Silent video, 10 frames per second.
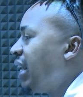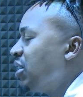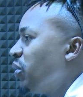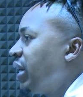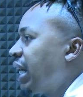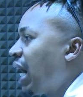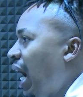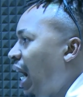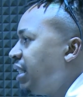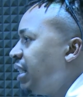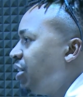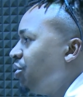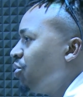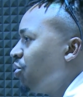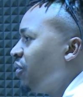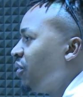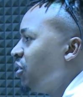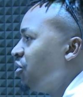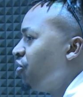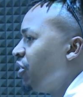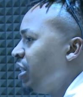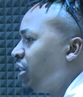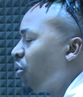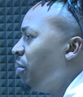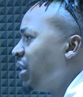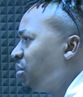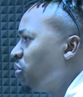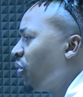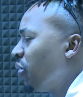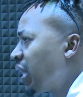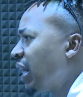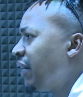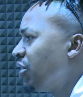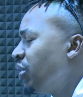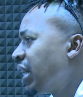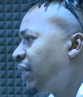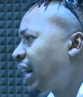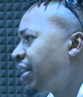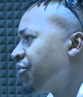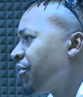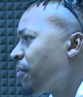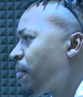is working hard and, you know, is really commendable, the work that they're doing in the country?